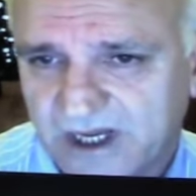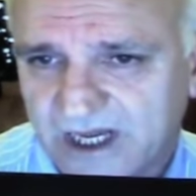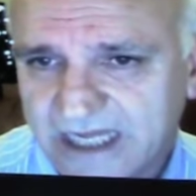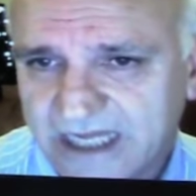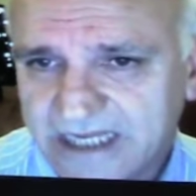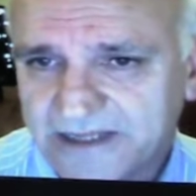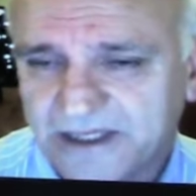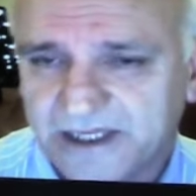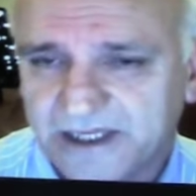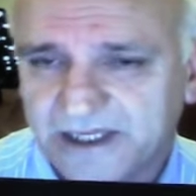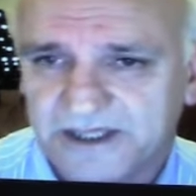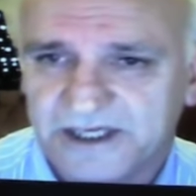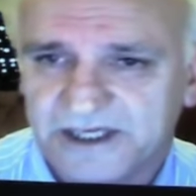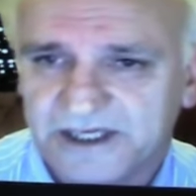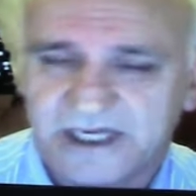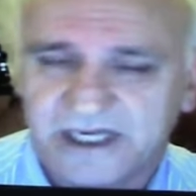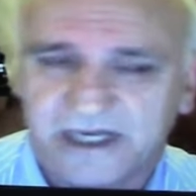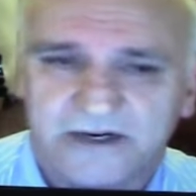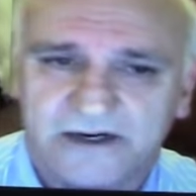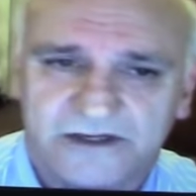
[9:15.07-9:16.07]
in the
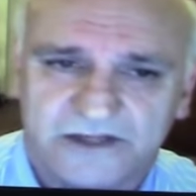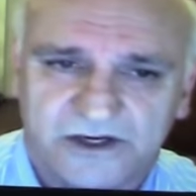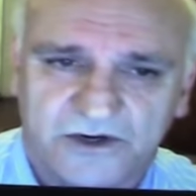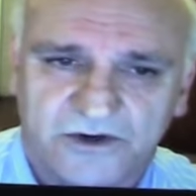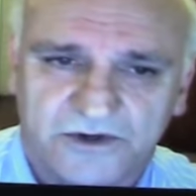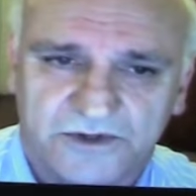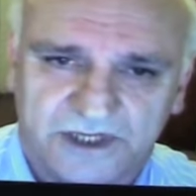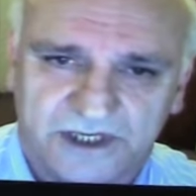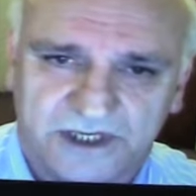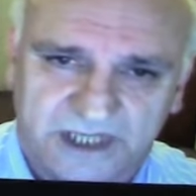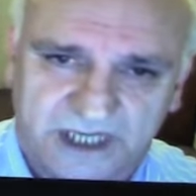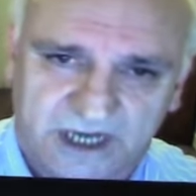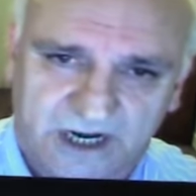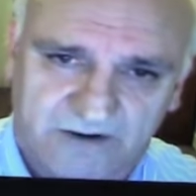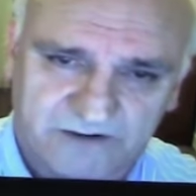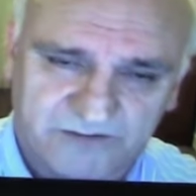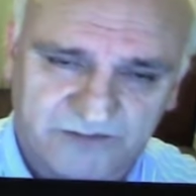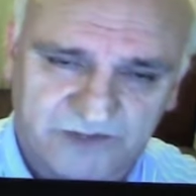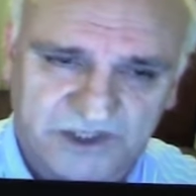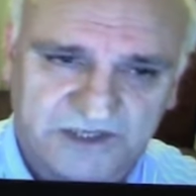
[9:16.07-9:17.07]
cellars at Haute de la
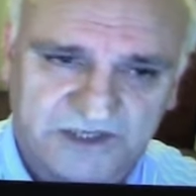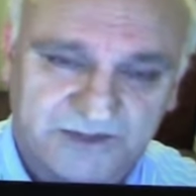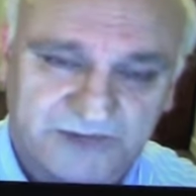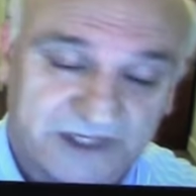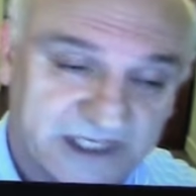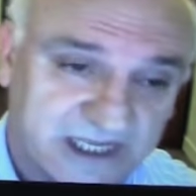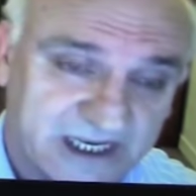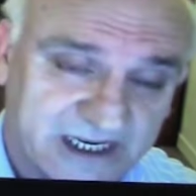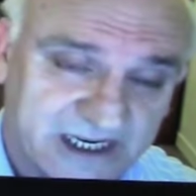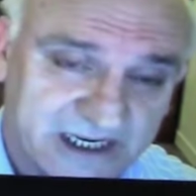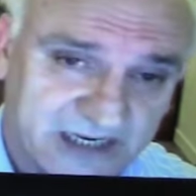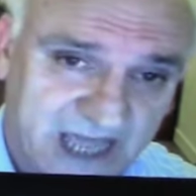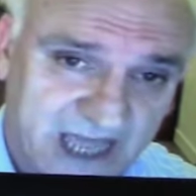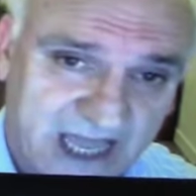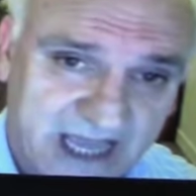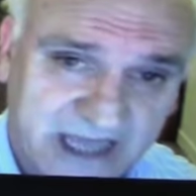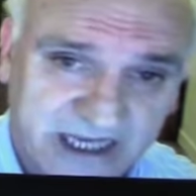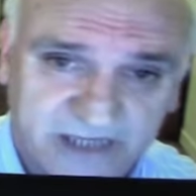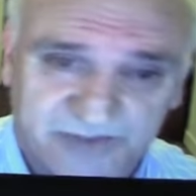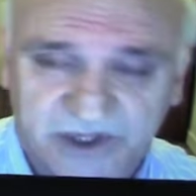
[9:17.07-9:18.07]
Graine must have been telling
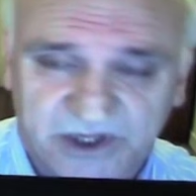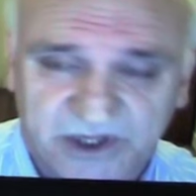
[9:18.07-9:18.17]
lies,